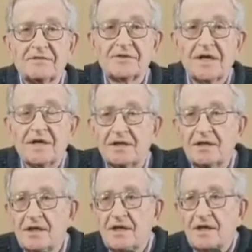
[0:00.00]
cited,
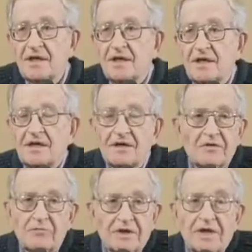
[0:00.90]

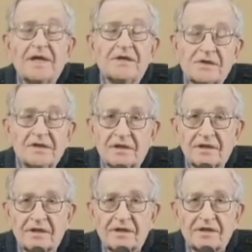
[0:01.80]
would
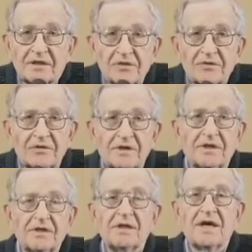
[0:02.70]
instantly conclude
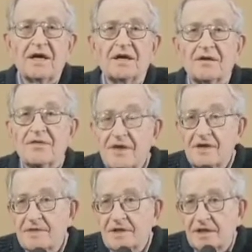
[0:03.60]
that our
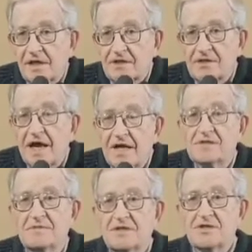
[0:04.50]
theme in the election
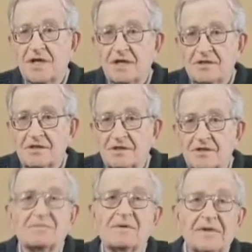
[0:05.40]
has to be change,
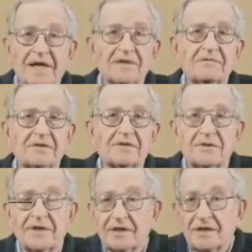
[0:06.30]
because people hate what's
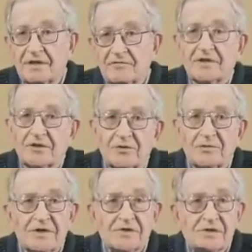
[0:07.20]
going on for good
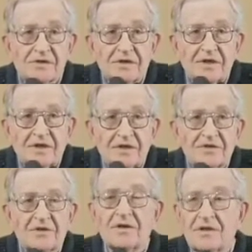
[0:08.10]
reasons.
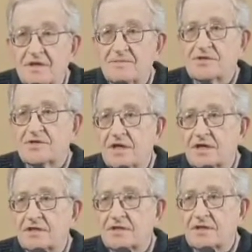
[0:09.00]
So the theme is
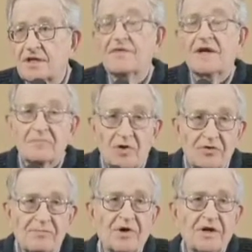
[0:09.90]
change. And in fact,
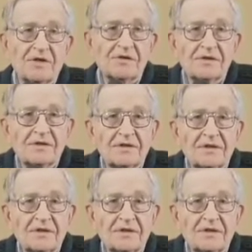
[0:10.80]
both parties,